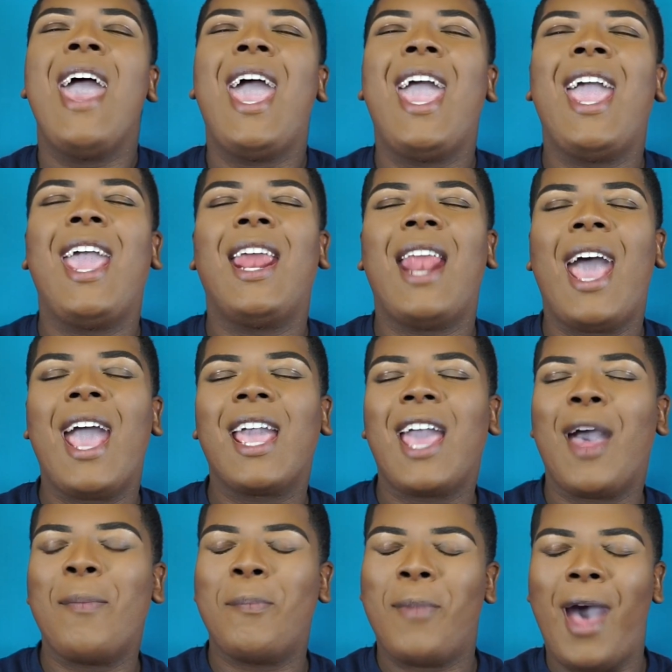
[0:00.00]
And I
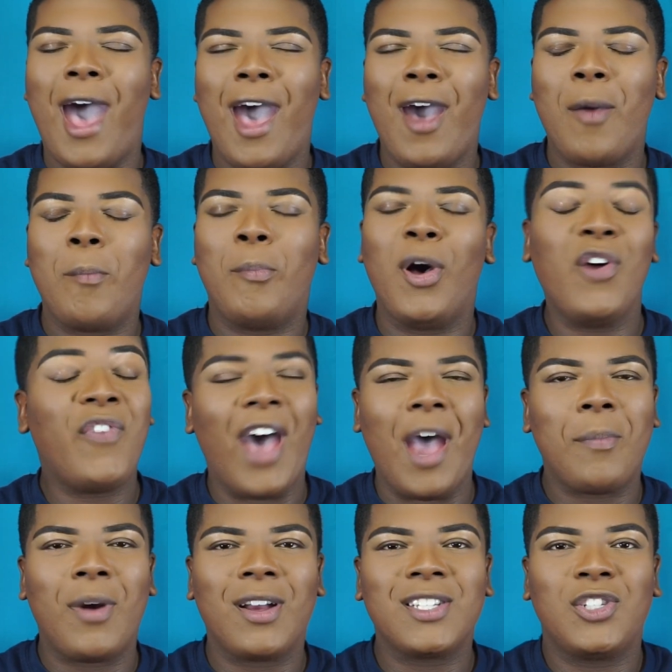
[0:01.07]
got both
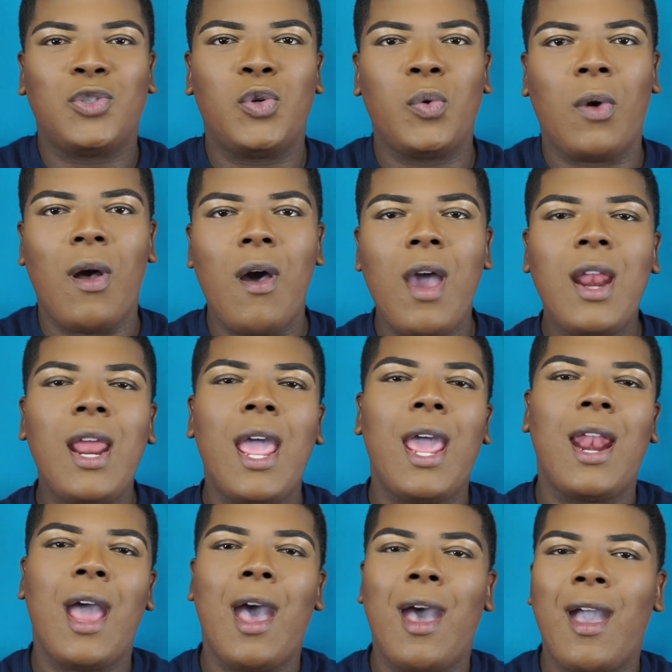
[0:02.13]
eyebrows drew on
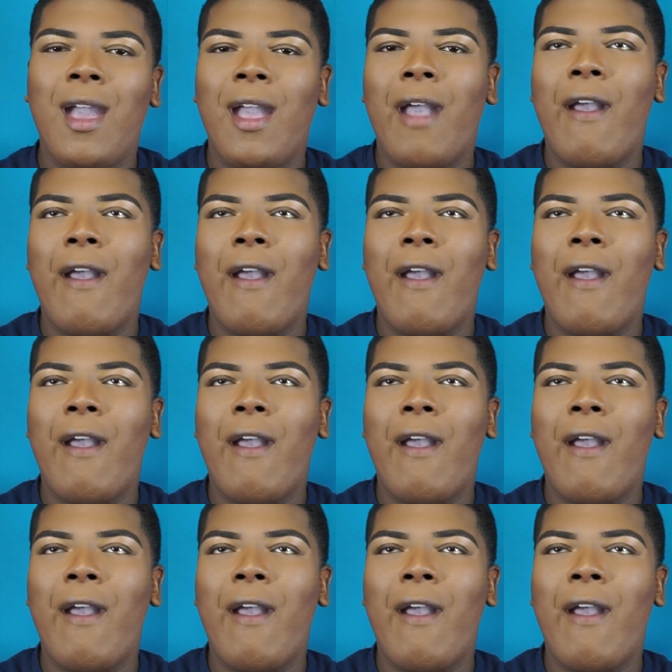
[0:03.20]
and I